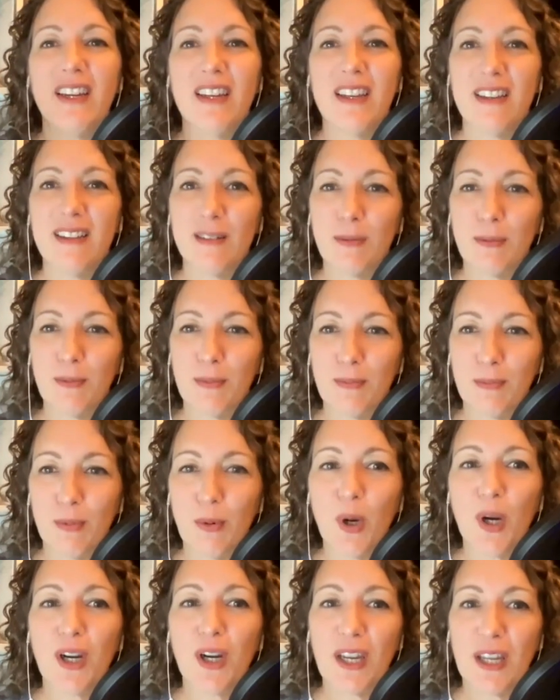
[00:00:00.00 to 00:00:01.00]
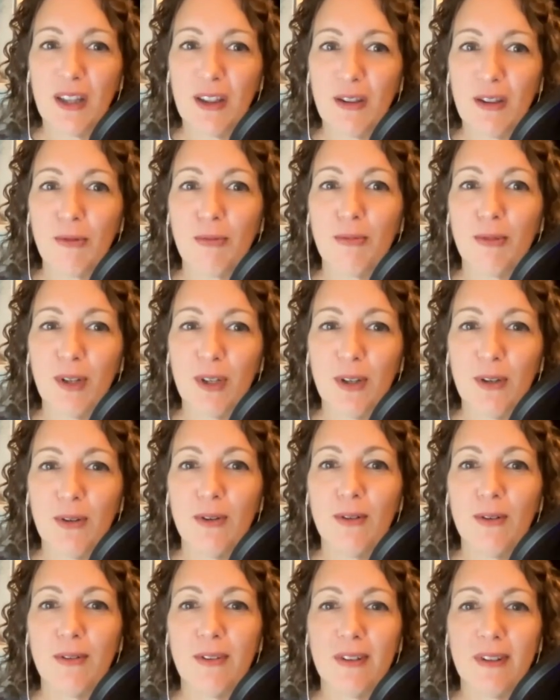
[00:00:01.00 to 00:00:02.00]
is working
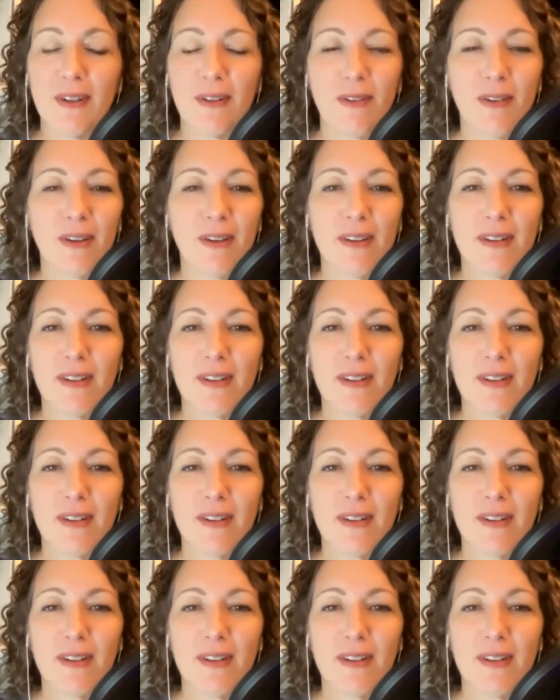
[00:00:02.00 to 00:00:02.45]
through,